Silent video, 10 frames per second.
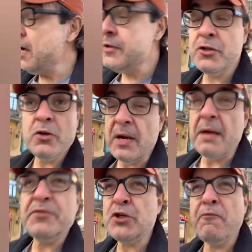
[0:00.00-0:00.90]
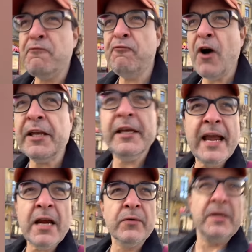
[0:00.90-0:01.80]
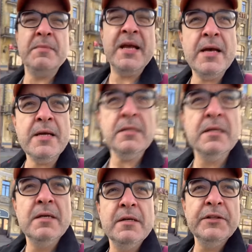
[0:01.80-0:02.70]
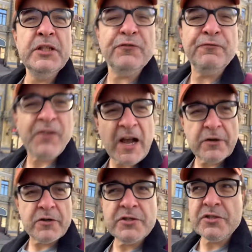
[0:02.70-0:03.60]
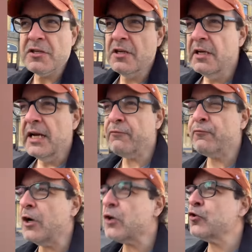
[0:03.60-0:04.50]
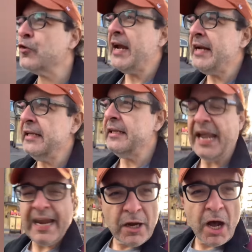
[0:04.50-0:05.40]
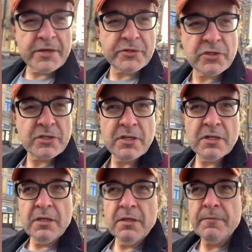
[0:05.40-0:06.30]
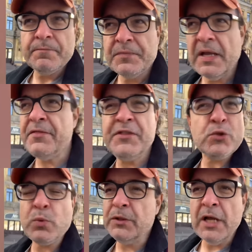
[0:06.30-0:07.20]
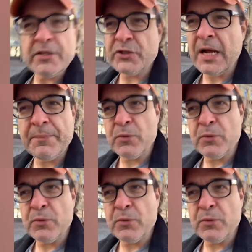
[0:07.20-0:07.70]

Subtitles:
Dude, I'm so fucking angry, man. These fuckers are creating chaos. And this will not stop the